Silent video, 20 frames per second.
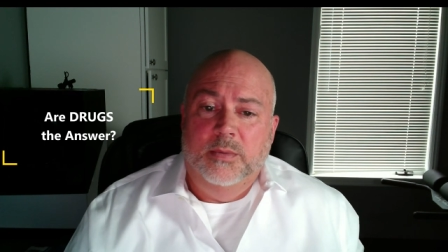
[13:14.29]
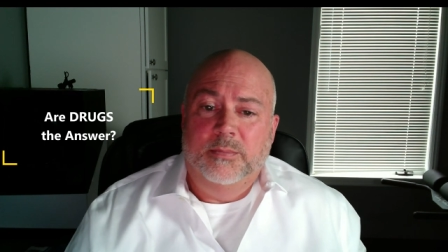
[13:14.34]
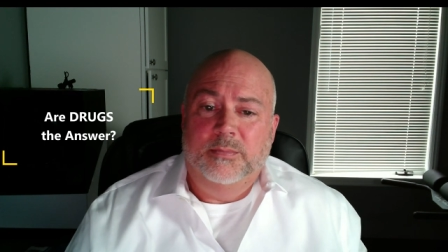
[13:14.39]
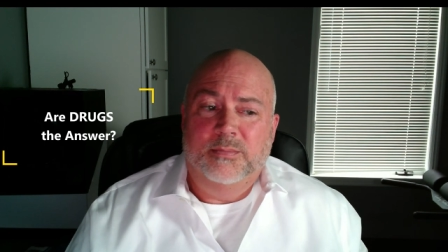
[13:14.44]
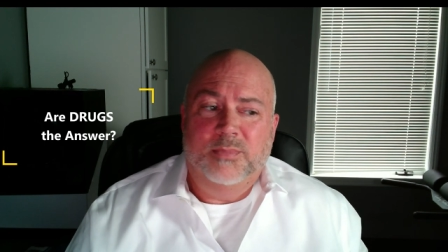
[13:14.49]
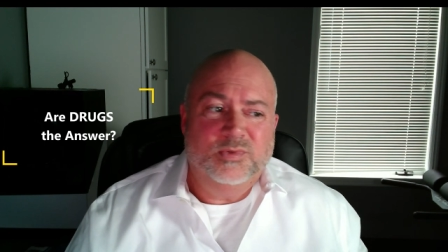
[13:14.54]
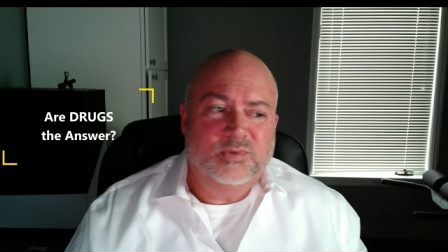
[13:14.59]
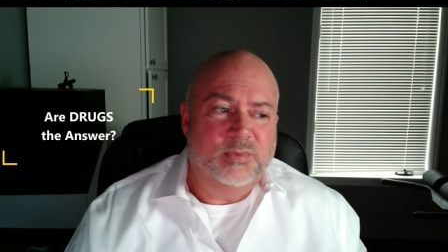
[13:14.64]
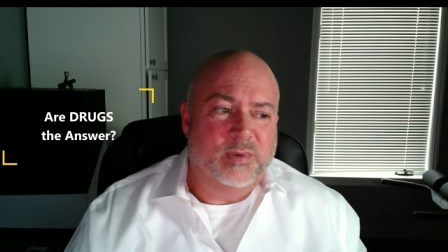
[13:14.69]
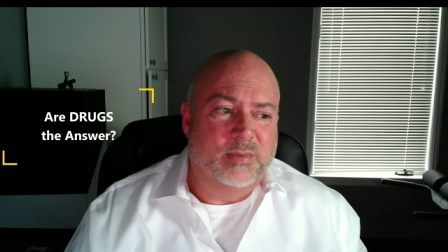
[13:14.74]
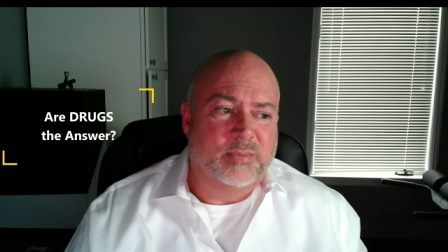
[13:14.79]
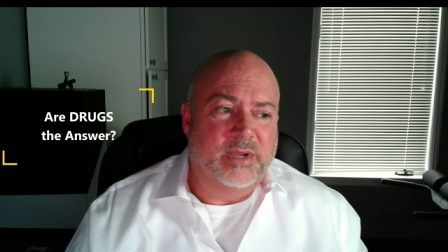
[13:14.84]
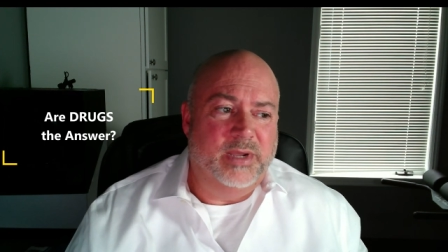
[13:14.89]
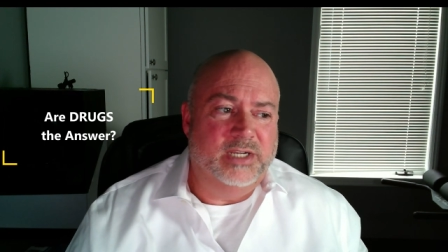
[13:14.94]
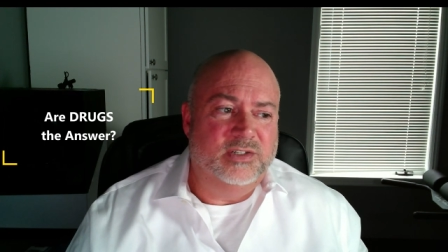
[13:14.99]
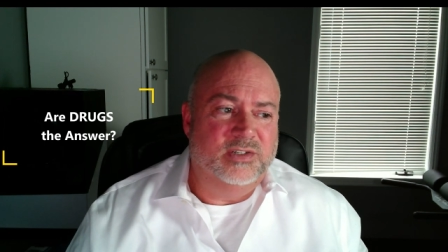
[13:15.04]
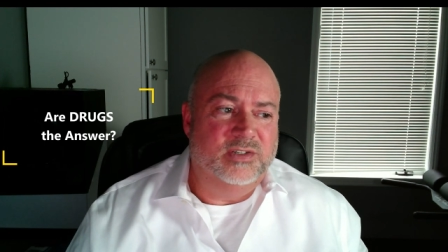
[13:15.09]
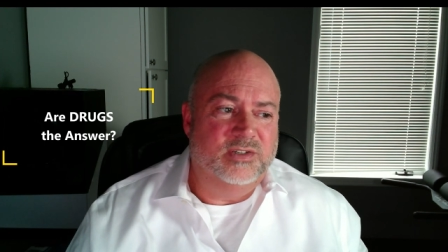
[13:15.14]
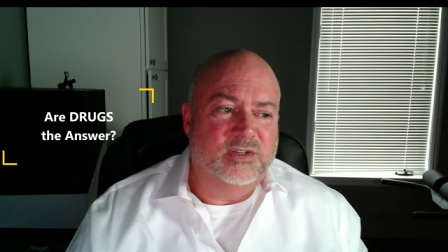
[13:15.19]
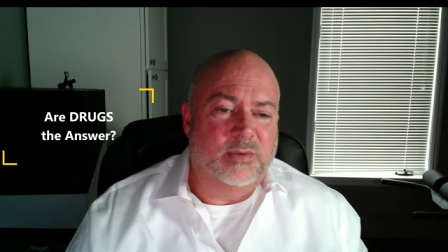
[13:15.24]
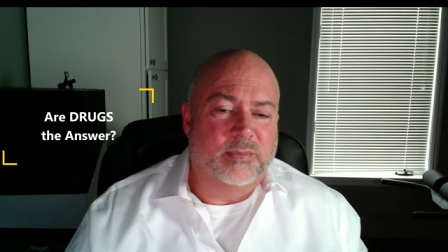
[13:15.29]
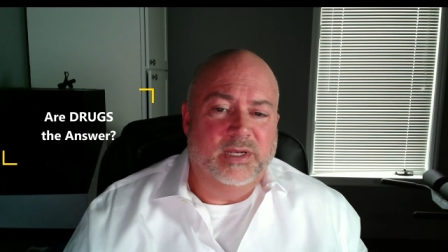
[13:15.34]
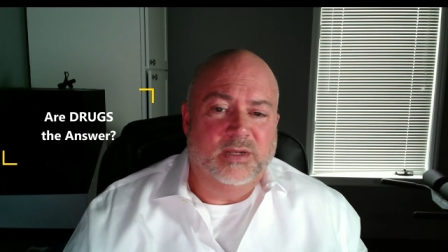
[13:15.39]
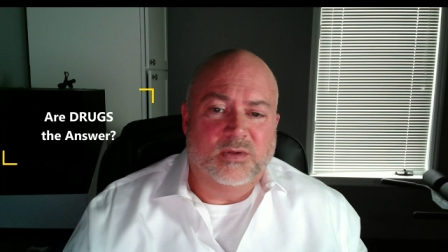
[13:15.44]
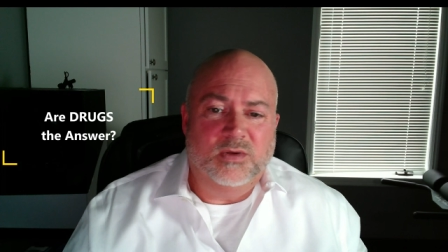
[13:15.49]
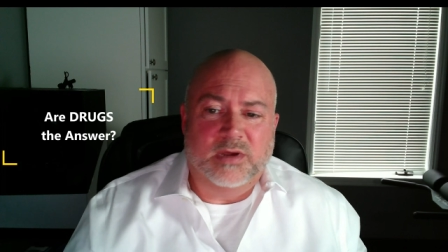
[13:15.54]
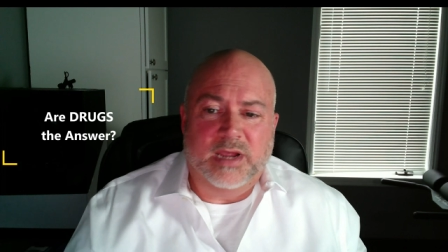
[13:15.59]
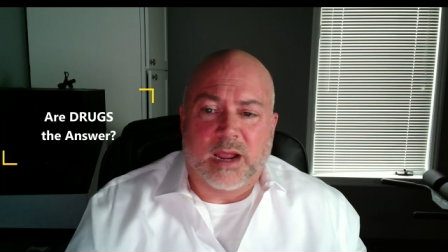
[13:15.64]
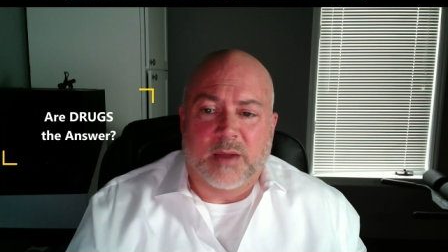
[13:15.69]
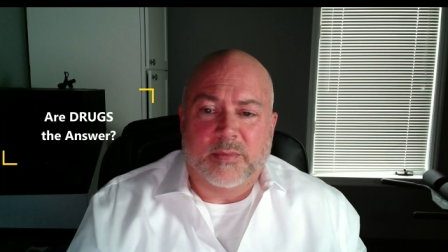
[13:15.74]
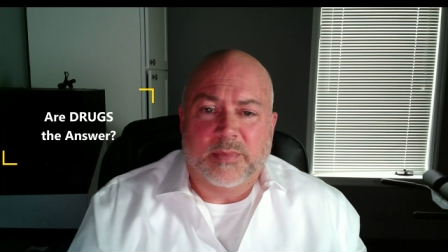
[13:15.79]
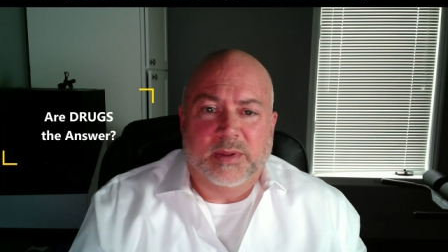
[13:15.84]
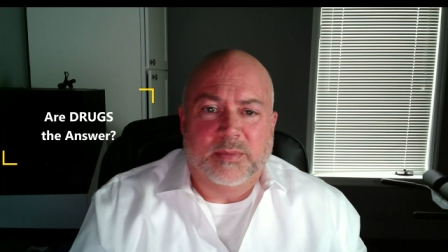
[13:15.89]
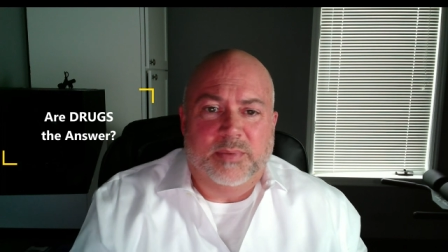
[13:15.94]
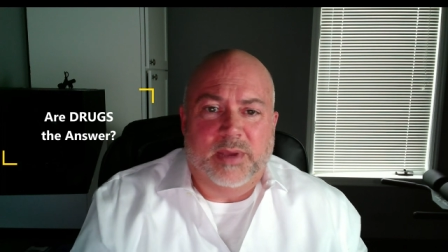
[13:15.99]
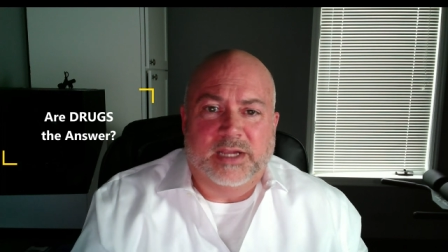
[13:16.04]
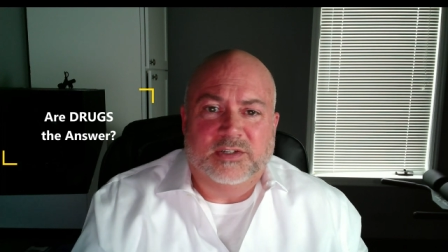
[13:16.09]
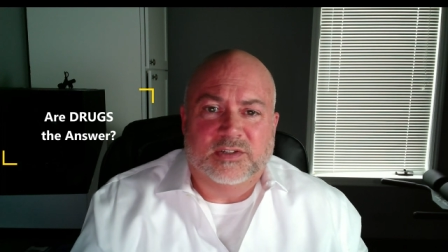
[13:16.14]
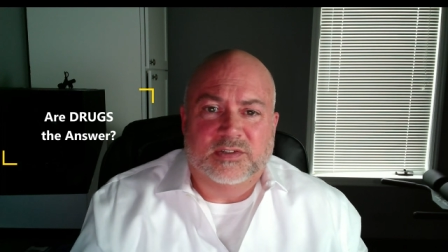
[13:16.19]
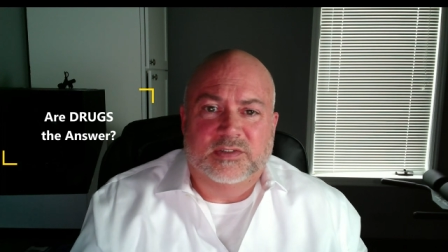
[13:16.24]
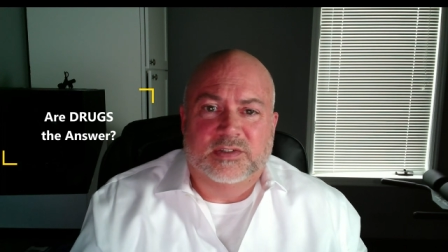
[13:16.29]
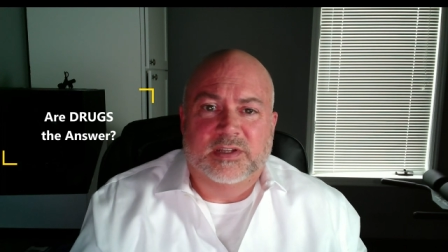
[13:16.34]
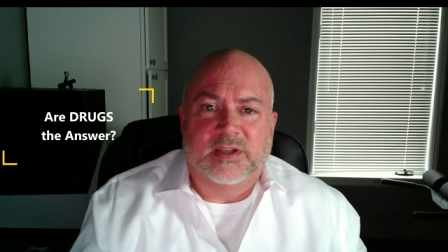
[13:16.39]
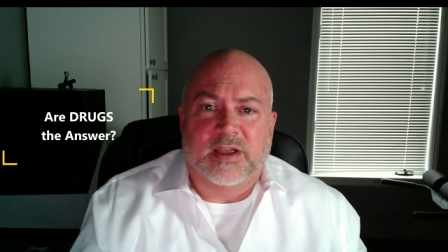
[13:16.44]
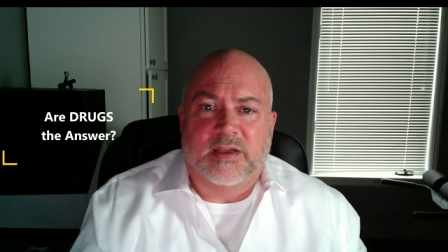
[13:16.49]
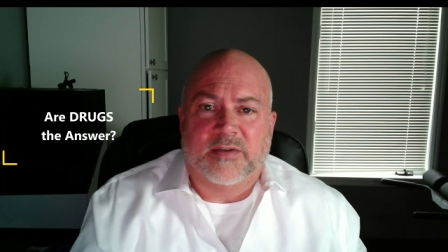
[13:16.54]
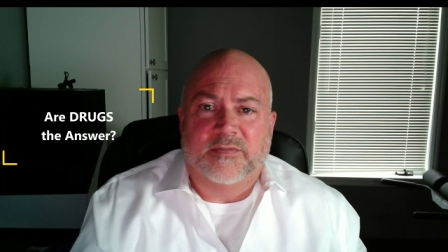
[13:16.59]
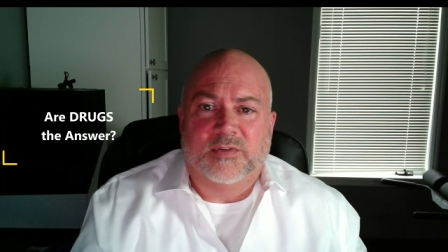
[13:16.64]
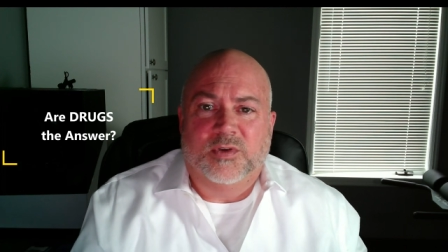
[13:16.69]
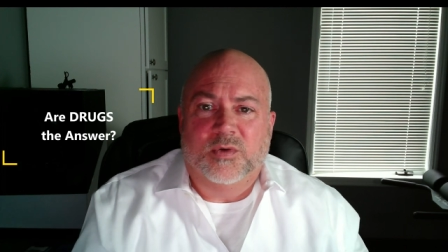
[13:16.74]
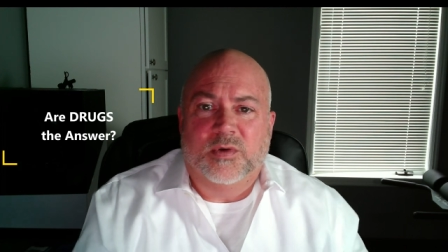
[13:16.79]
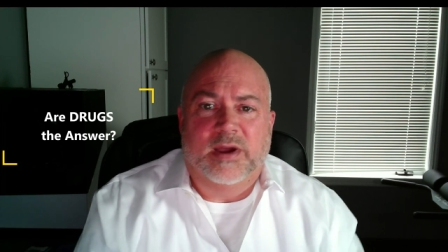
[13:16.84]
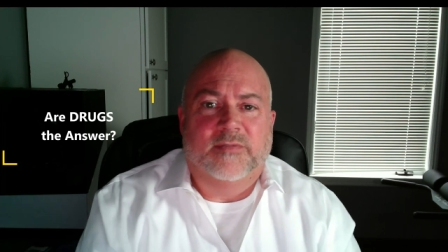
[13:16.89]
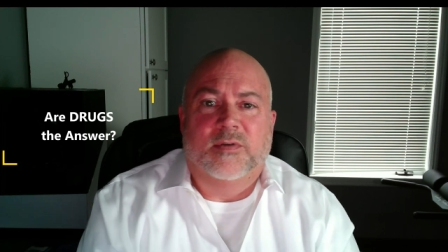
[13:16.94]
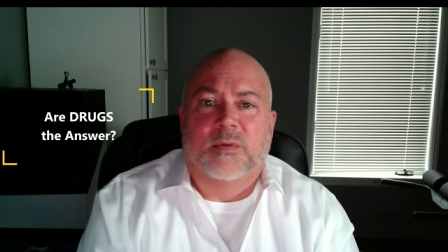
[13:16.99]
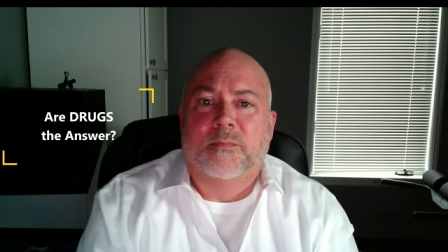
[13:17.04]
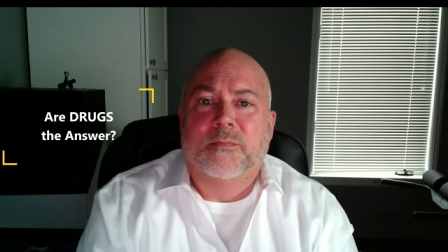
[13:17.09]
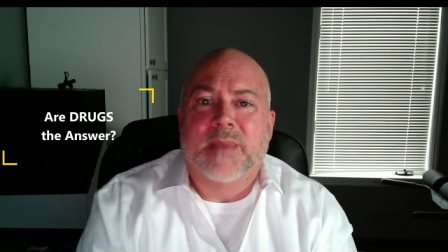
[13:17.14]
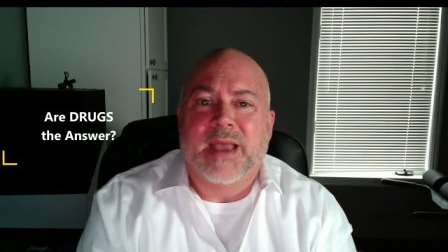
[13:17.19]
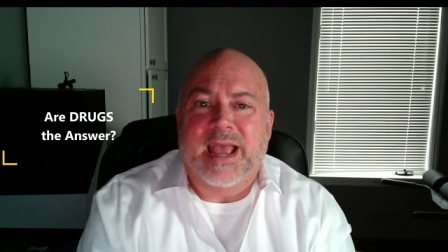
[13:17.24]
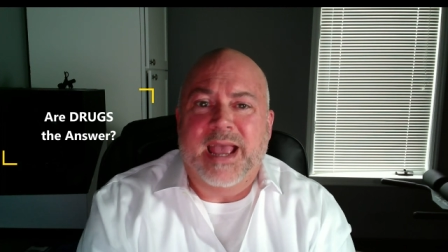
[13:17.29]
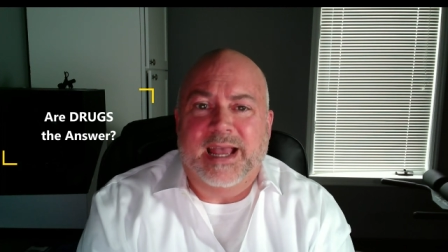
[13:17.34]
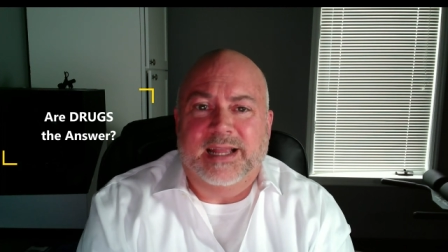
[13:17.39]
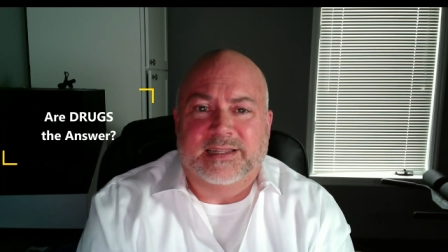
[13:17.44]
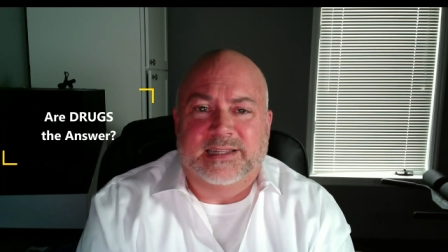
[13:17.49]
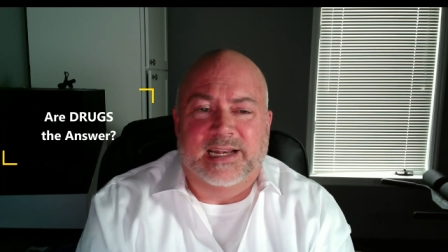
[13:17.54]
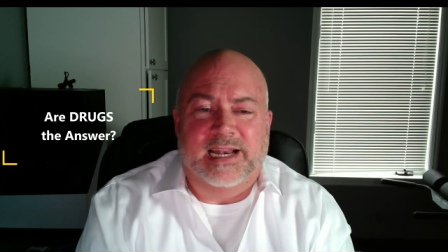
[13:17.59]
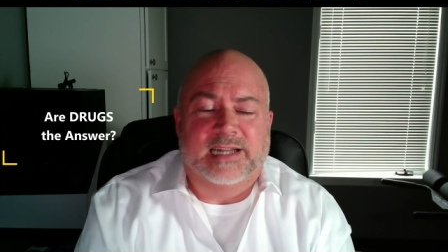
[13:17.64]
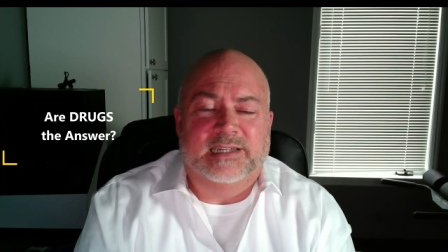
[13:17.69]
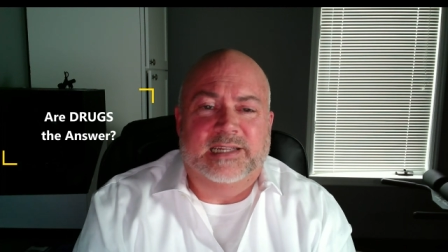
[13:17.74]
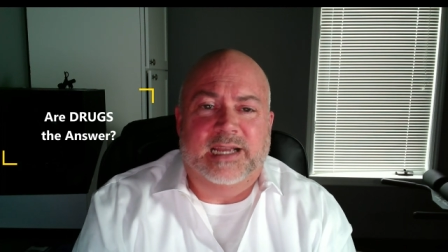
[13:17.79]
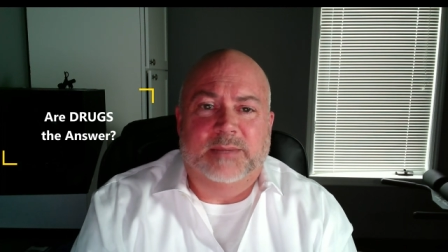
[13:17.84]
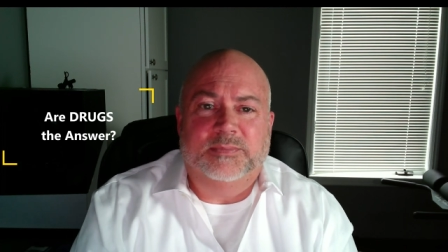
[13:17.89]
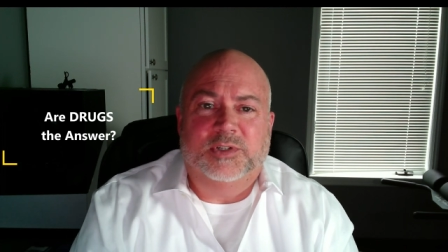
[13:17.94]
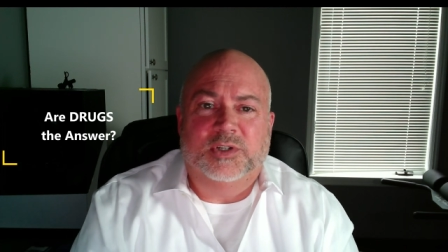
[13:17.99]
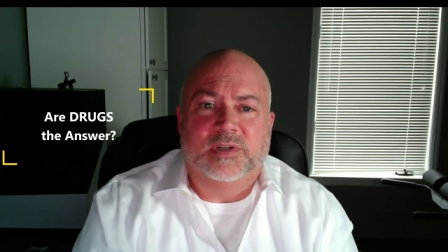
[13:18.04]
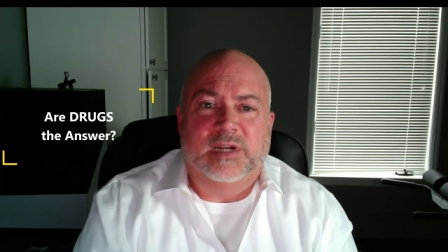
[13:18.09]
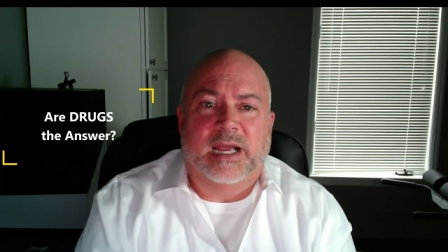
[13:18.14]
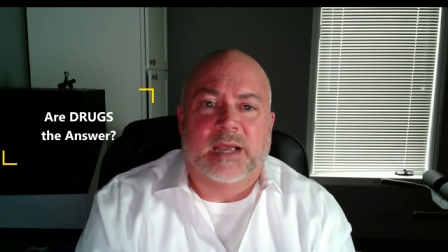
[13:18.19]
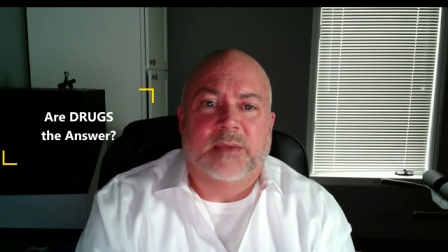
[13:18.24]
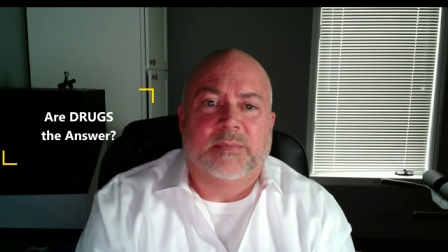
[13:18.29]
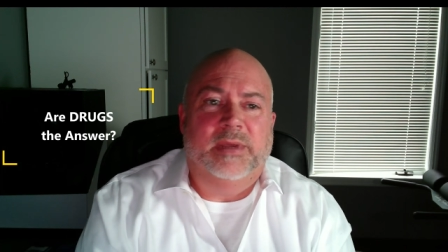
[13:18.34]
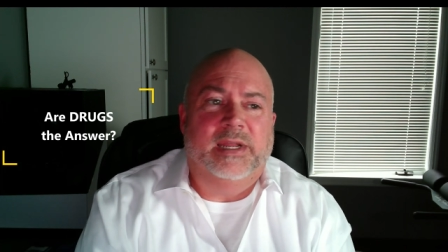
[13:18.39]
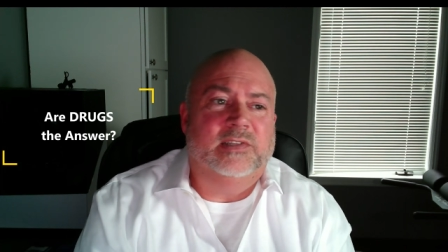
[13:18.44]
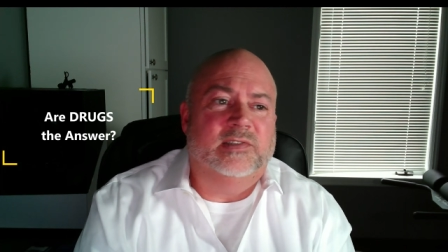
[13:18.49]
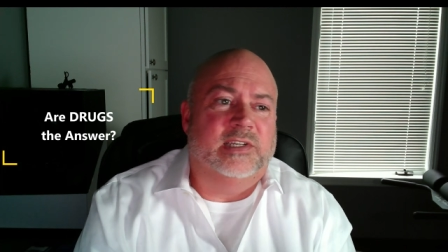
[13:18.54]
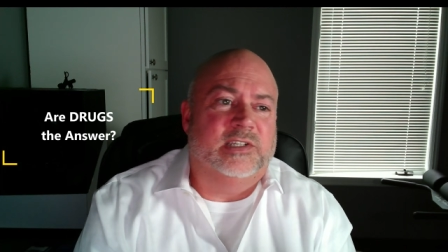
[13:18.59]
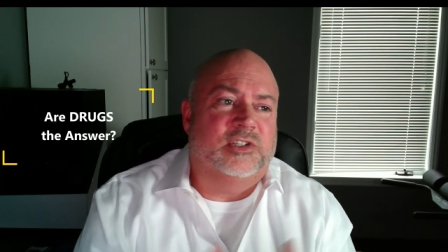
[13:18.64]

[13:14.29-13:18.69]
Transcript: Most of my patients, I mean, look, how many patients have you ever met that had type two diabetes?